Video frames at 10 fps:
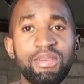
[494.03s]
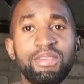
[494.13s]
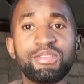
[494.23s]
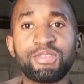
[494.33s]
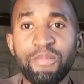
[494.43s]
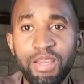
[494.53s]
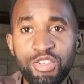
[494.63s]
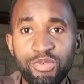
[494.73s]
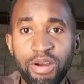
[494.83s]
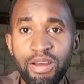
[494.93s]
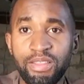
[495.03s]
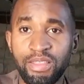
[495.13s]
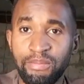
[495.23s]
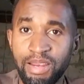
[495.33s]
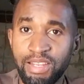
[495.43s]
So make sure
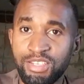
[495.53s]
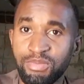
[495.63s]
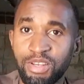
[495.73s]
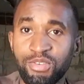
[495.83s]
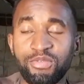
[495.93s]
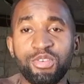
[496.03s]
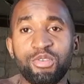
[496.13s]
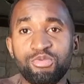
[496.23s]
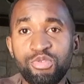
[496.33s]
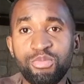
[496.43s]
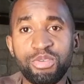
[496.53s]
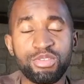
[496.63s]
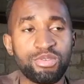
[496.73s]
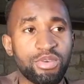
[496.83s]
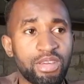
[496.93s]
the management of your room
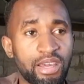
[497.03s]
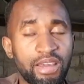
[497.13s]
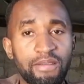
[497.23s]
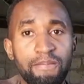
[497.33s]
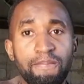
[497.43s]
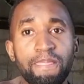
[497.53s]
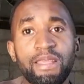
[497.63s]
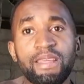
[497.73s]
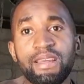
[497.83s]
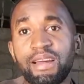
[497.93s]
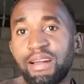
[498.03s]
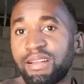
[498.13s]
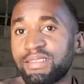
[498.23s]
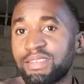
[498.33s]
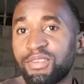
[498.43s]
is okay.
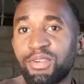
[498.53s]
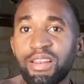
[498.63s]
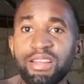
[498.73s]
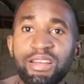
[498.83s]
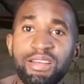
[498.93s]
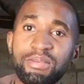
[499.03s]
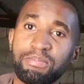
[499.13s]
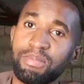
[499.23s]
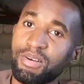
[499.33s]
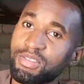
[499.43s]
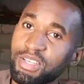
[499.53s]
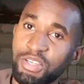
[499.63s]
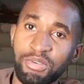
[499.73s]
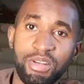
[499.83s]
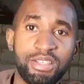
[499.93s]
Secondly,
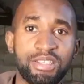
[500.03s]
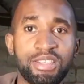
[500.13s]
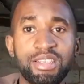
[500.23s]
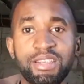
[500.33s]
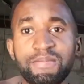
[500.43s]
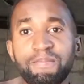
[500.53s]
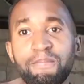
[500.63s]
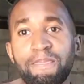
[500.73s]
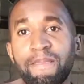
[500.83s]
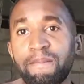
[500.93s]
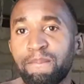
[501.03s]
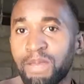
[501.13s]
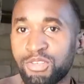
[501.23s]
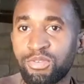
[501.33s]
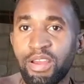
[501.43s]
biosecurity,
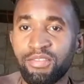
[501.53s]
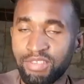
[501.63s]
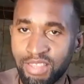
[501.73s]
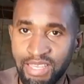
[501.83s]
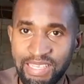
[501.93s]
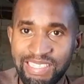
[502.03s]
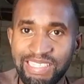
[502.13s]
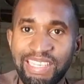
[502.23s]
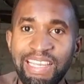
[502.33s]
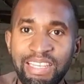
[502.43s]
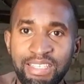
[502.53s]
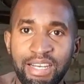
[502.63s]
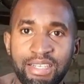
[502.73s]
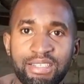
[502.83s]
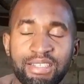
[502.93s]
make sure everything is
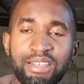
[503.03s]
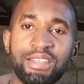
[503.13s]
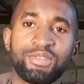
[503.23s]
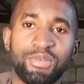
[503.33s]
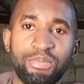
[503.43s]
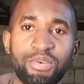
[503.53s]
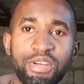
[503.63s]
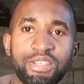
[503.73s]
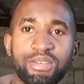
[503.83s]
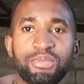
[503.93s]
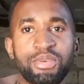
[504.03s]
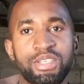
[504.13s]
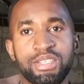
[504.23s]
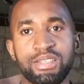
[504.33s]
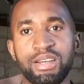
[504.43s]
intact, it's on point,
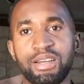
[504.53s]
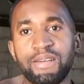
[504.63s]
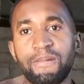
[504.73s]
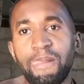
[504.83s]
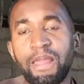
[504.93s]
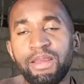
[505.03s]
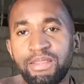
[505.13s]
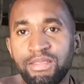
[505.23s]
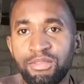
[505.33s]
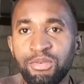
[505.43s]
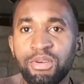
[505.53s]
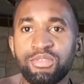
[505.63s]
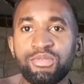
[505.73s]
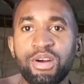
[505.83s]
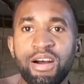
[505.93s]
which is you're going
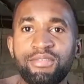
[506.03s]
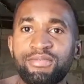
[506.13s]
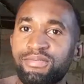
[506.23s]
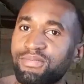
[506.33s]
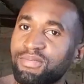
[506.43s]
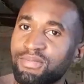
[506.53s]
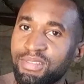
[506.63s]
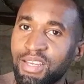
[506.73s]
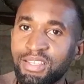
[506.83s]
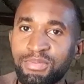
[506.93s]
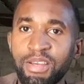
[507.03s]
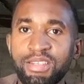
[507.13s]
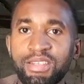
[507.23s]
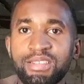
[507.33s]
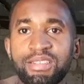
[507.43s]
to have the expected